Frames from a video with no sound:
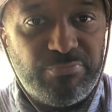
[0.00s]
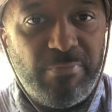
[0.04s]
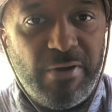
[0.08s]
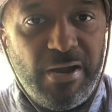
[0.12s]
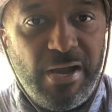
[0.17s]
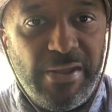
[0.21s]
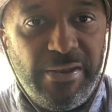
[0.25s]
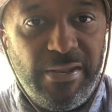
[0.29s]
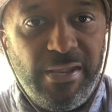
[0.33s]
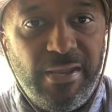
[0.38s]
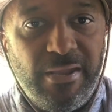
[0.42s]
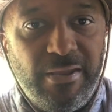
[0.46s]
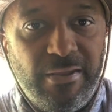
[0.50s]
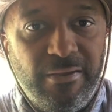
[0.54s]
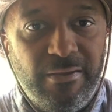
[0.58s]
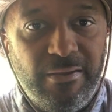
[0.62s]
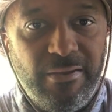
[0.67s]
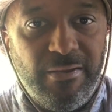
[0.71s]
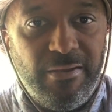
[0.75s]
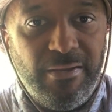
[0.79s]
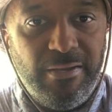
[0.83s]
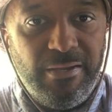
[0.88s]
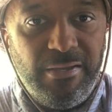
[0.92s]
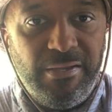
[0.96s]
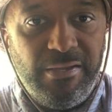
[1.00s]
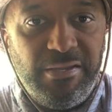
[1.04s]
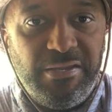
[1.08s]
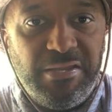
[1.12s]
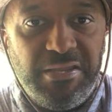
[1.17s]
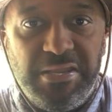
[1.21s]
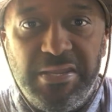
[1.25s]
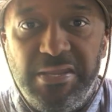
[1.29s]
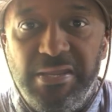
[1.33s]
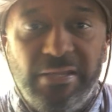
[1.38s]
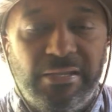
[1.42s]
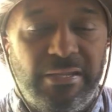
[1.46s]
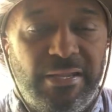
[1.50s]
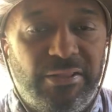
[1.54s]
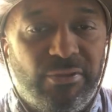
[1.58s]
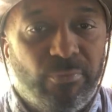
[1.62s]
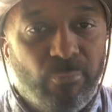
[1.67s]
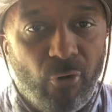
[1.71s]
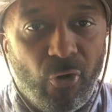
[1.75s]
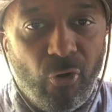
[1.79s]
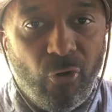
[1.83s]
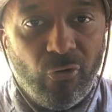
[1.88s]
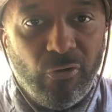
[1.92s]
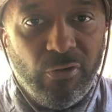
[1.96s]
body, killing the
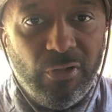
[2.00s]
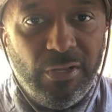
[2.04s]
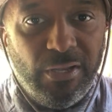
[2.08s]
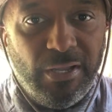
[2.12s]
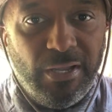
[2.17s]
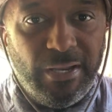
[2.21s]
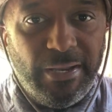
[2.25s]
mole.